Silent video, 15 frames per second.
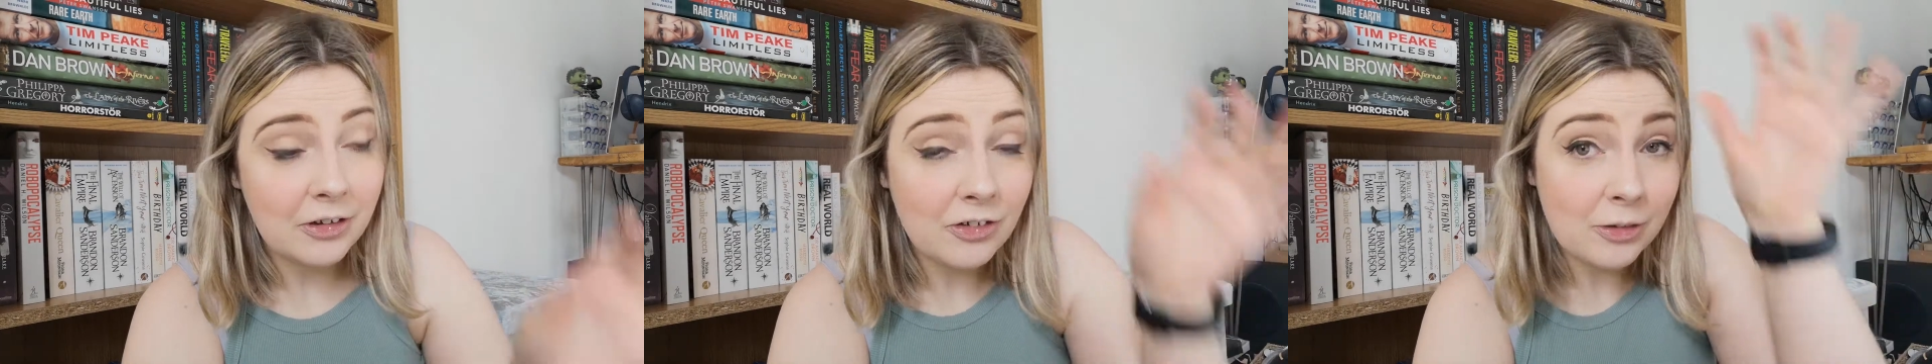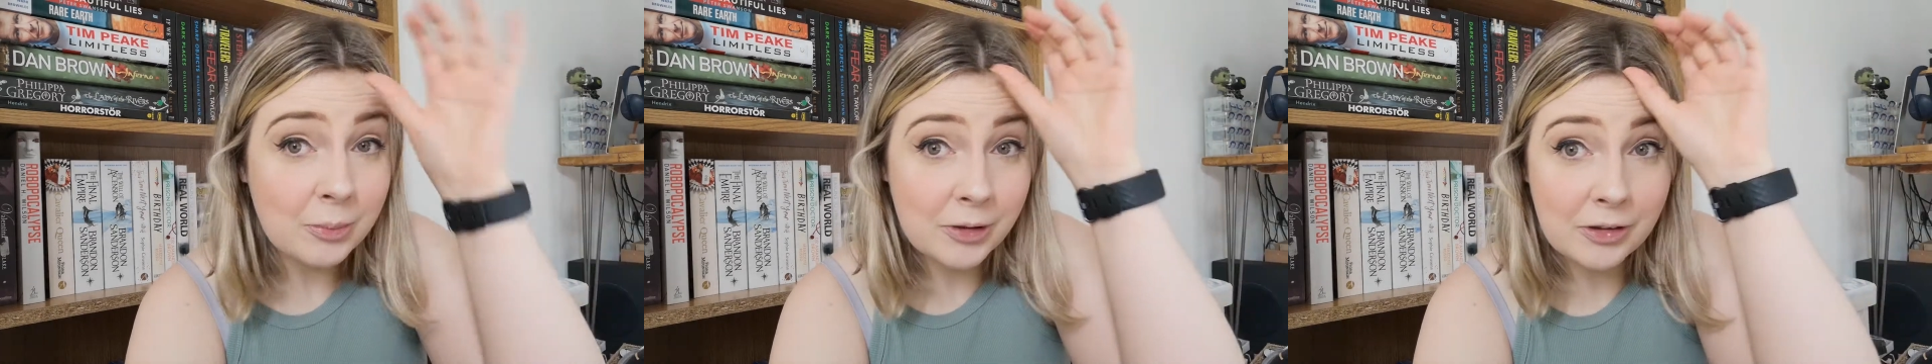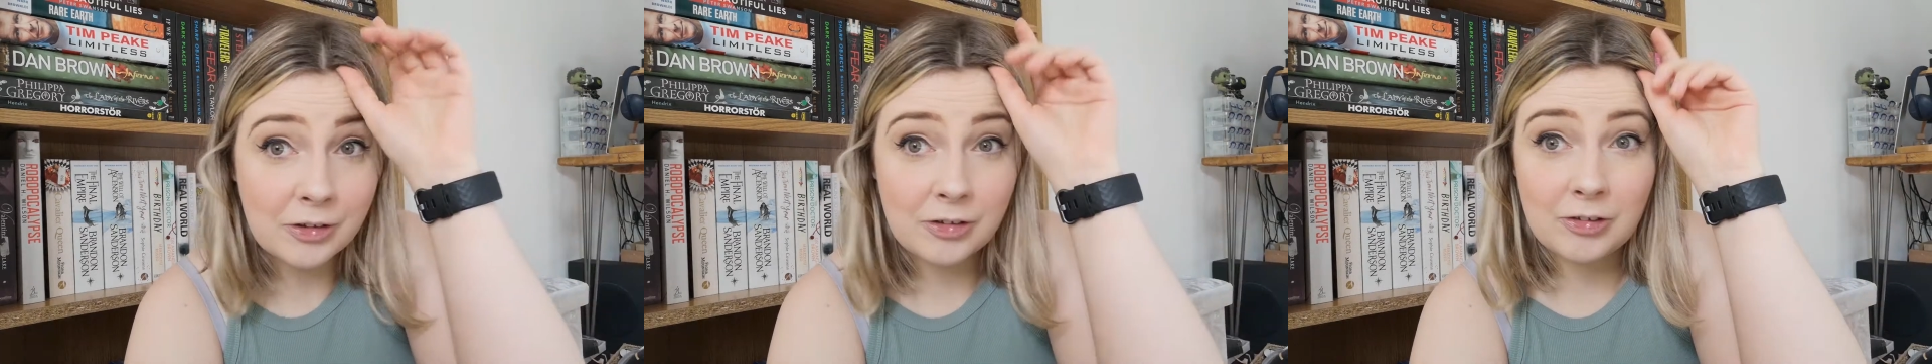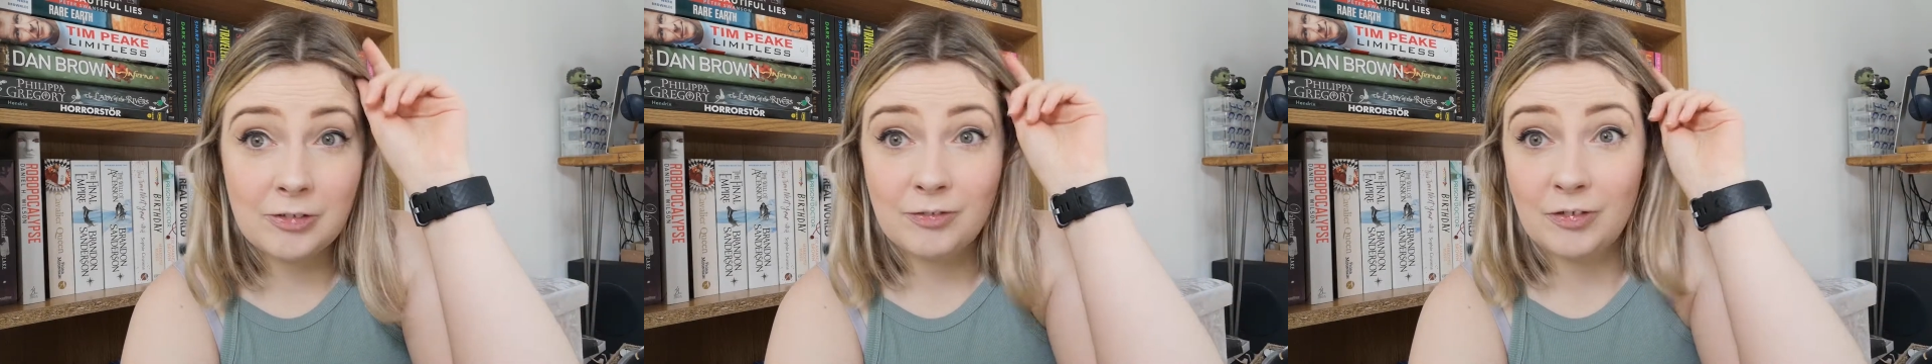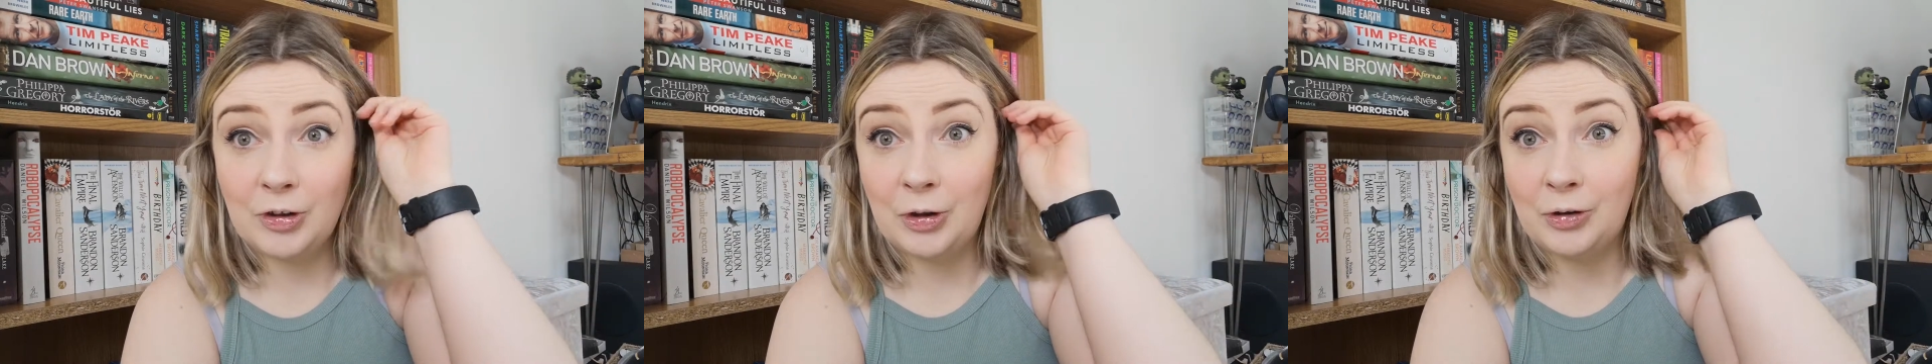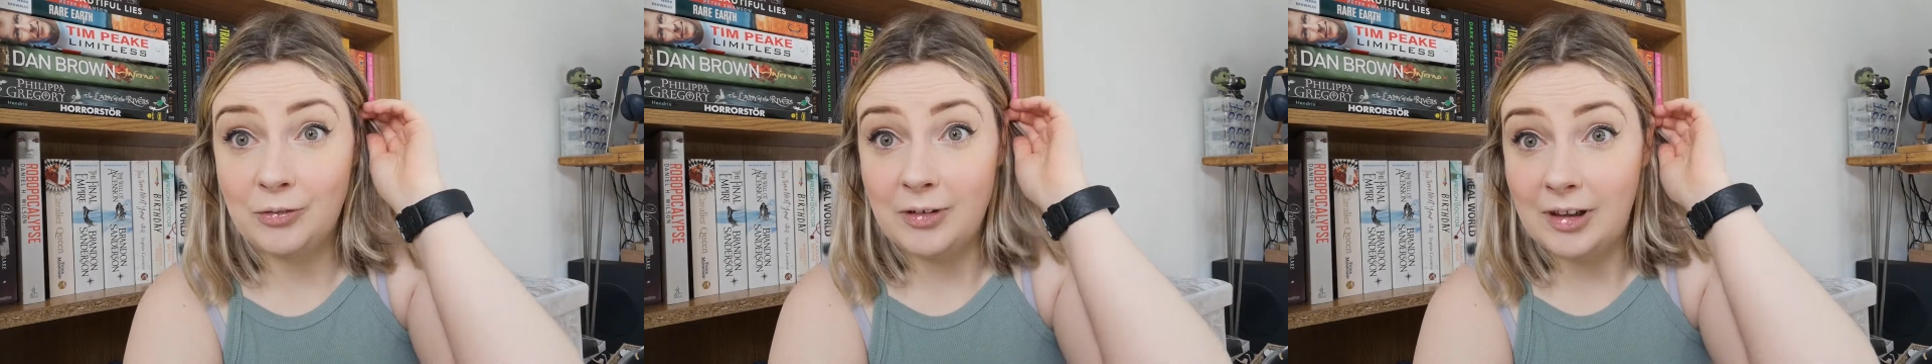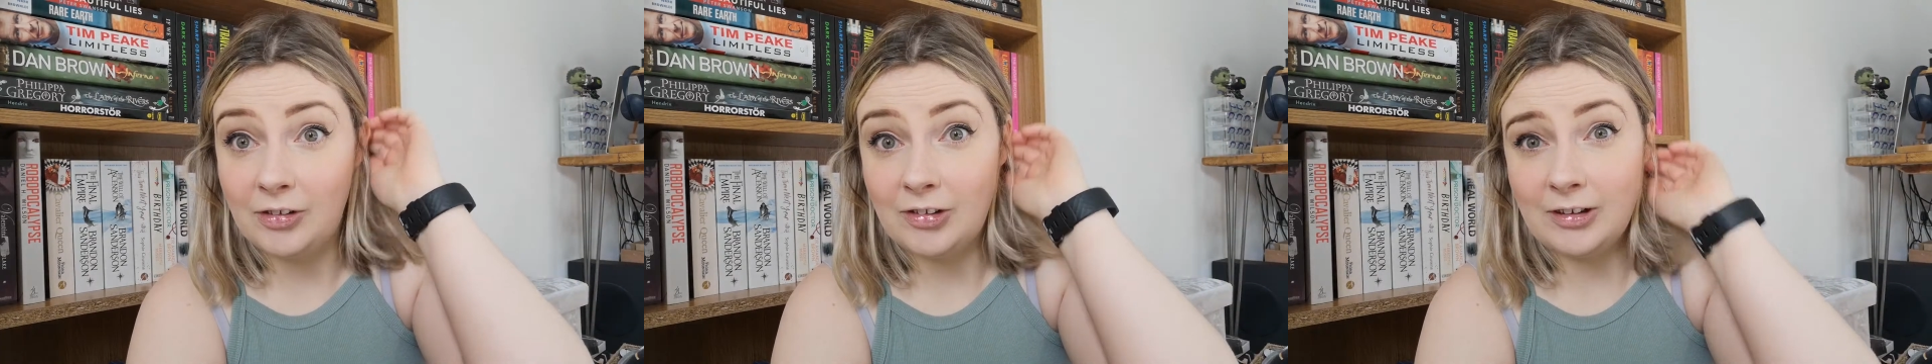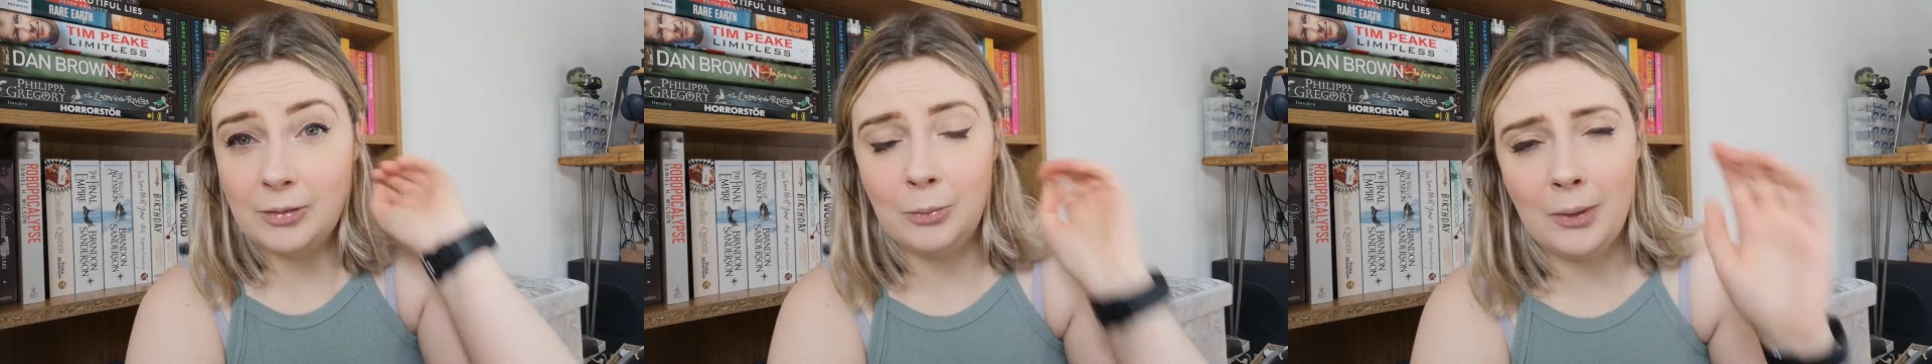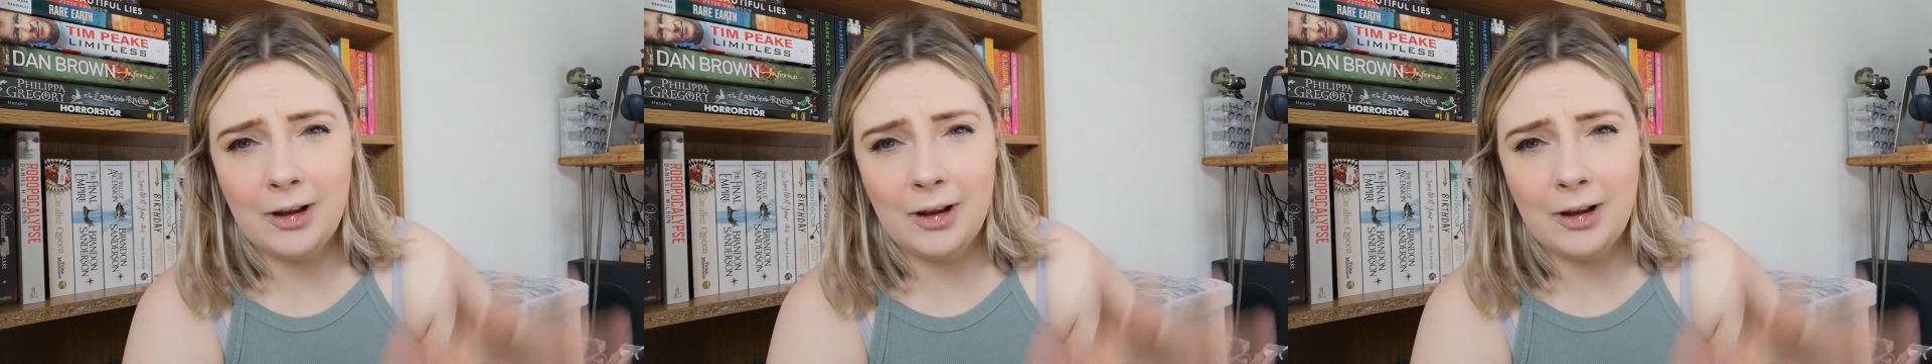to books for no reason,